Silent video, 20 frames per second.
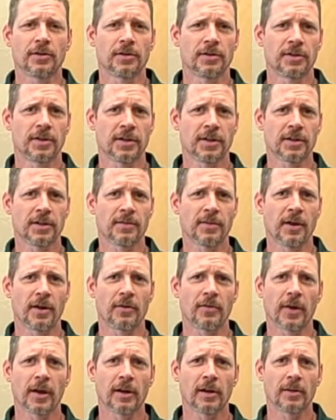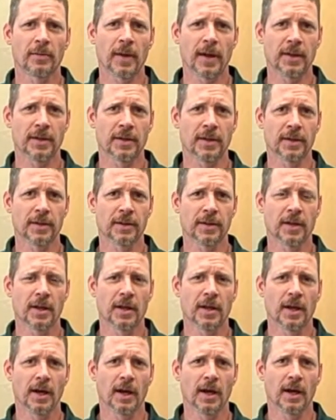your system on a regular basis.
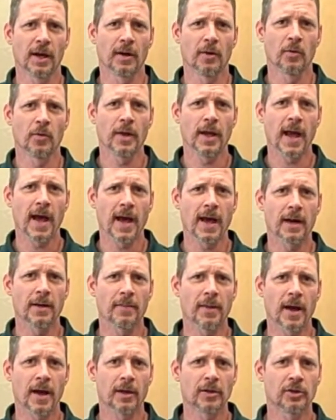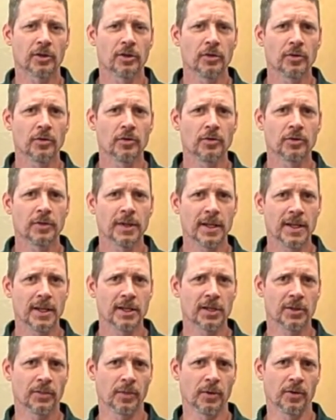Uh, we add about two
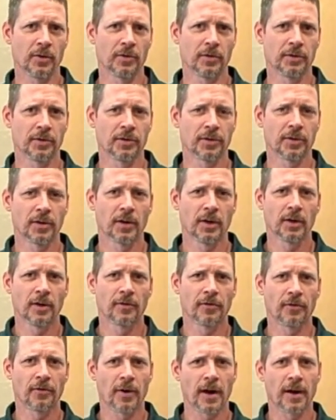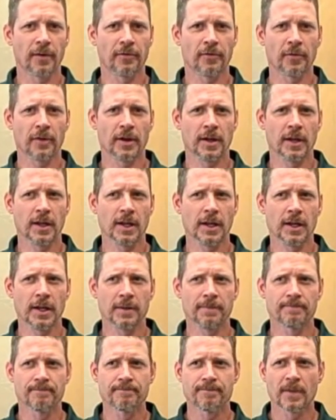teaspoons for every